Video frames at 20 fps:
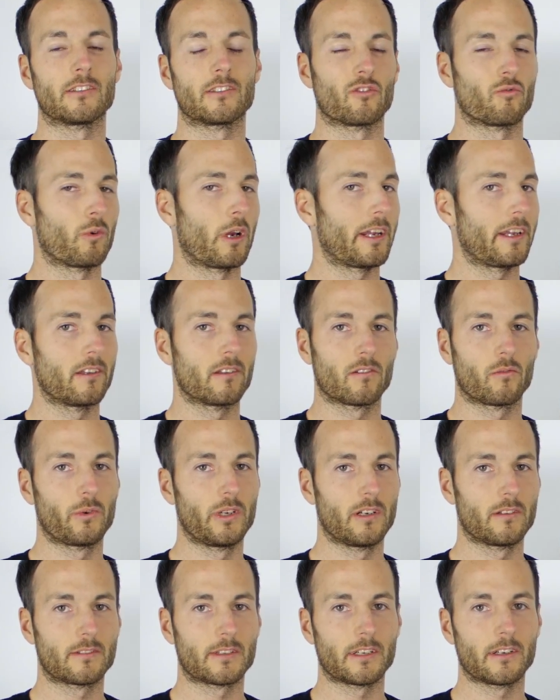The regular
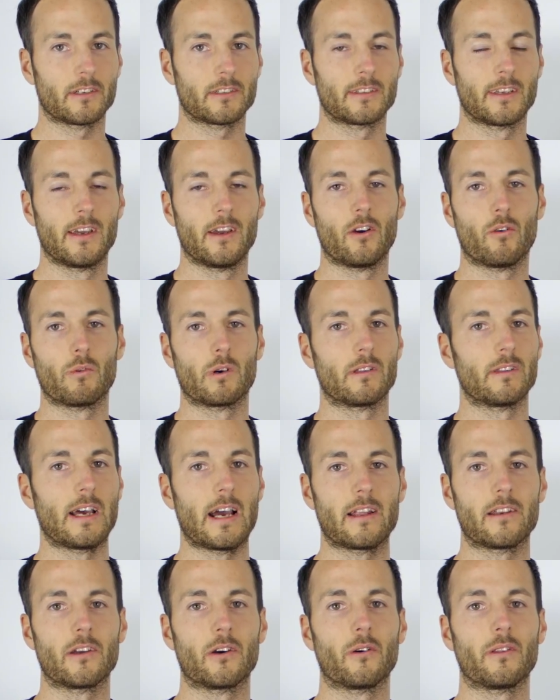realtors will
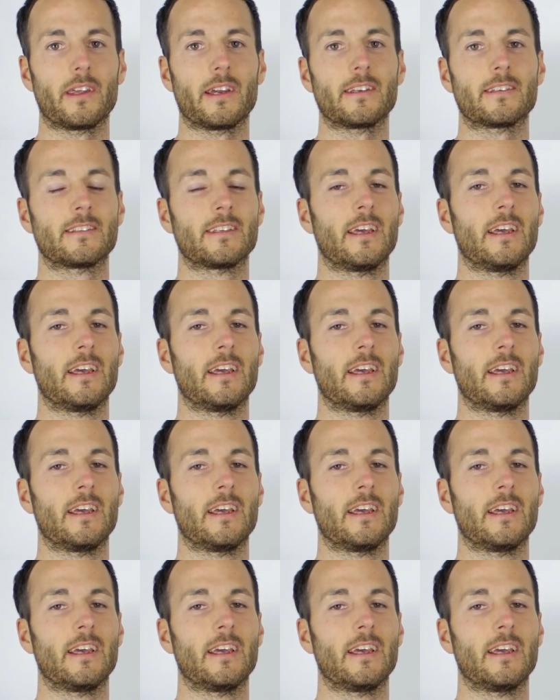not know this.